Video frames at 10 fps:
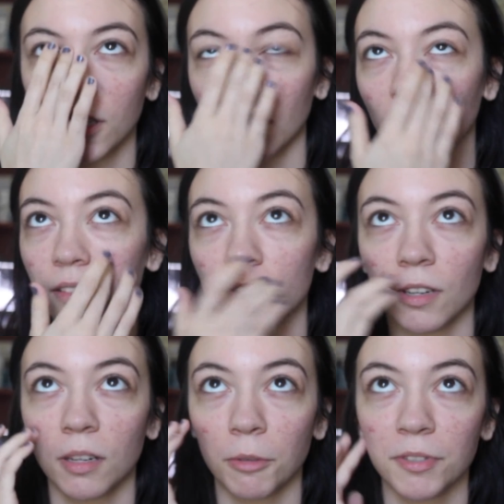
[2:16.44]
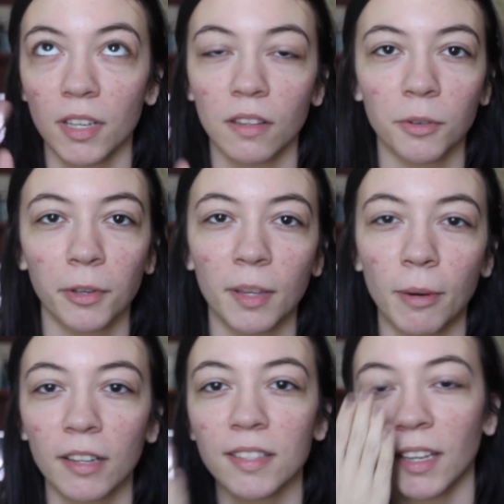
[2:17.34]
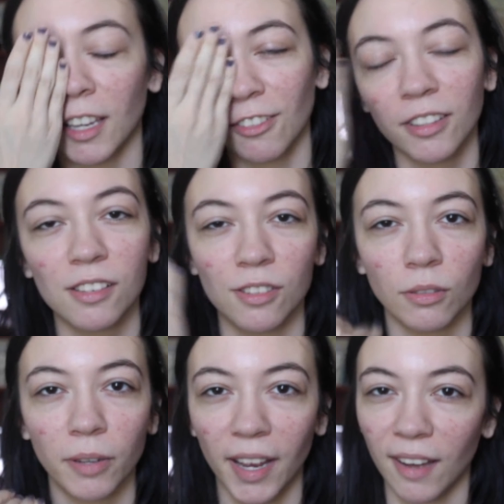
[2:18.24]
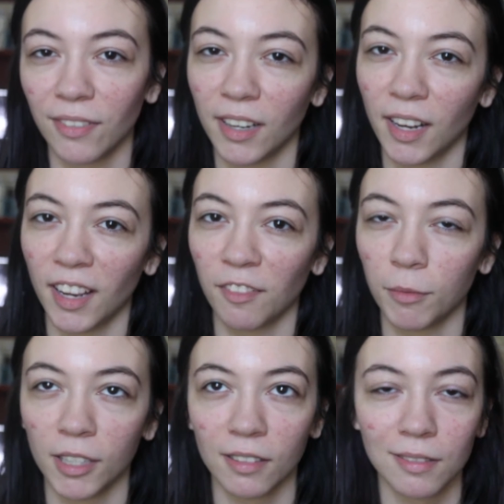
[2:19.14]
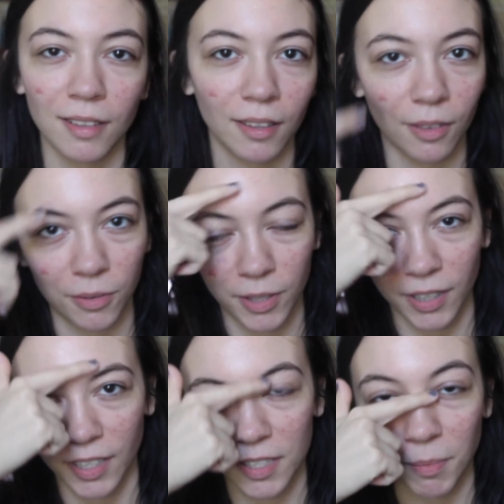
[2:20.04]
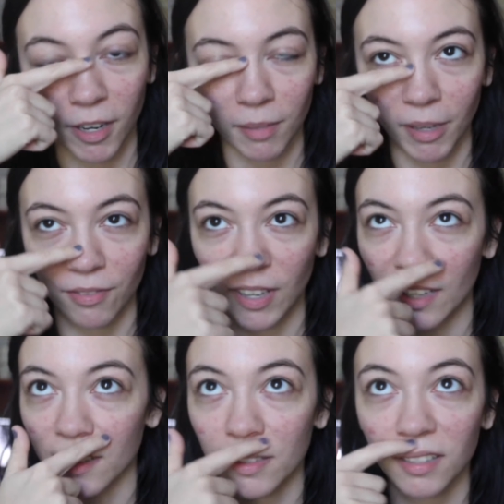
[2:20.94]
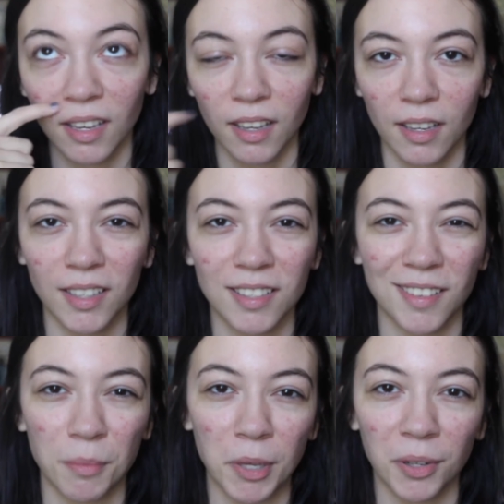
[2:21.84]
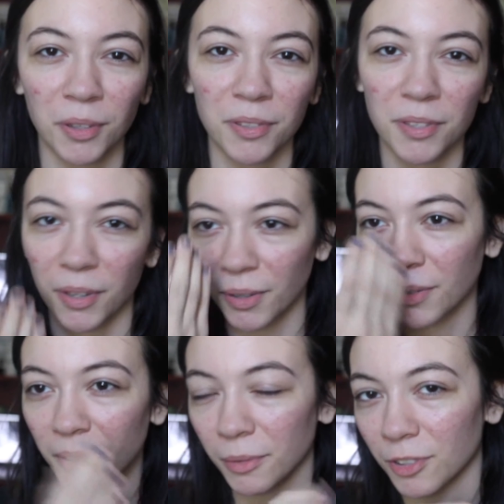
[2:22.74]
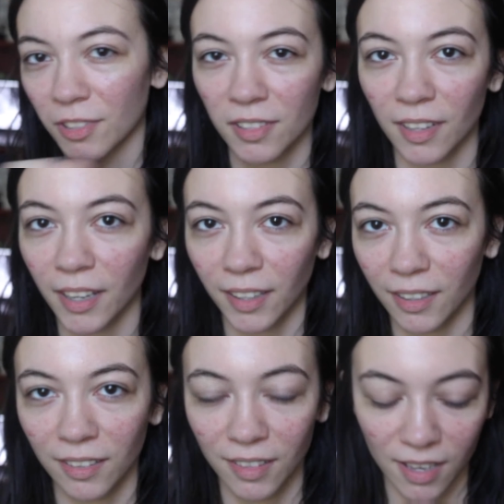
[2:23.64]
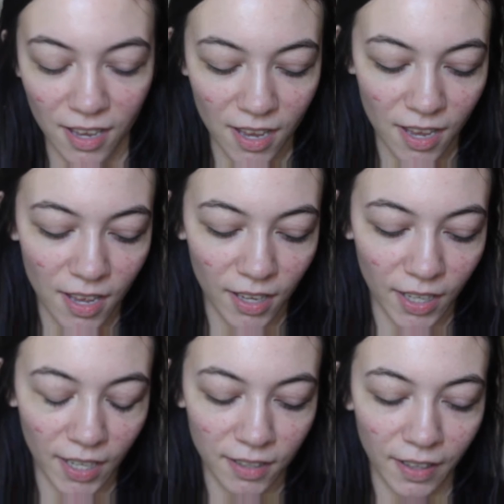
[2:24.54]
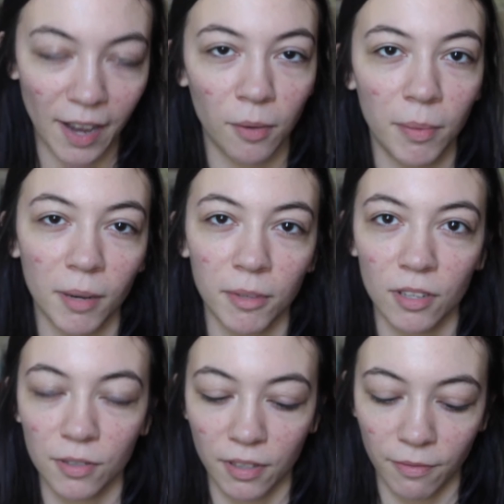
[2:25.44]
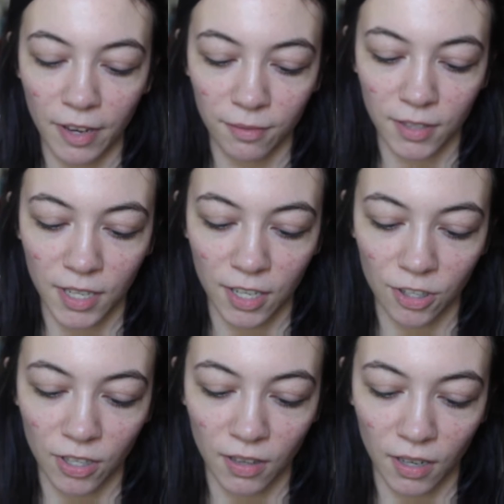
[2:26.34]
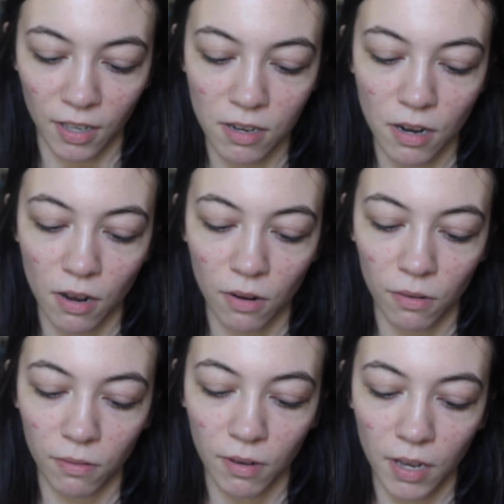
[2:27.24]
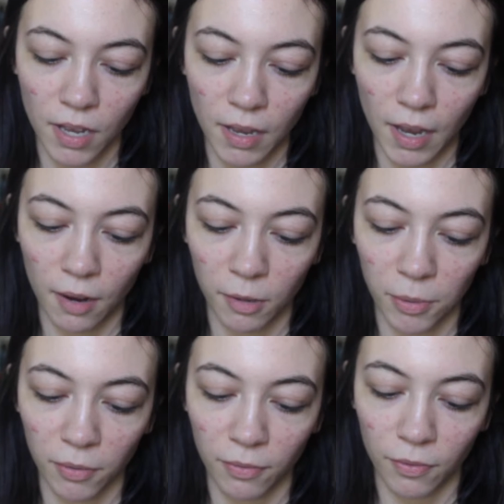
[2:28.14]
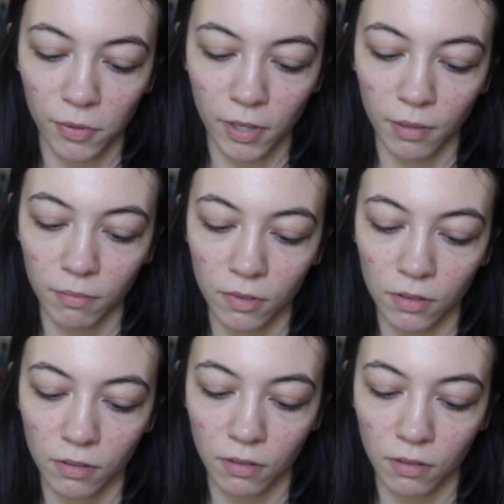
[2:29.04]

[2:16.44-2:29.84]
Concentrating mostly on the oily parts. I can't really do half and half because like the oiliest part of my face is in the middle, so it will just like cancel out, but I'm going to use a foundation that I know how it performs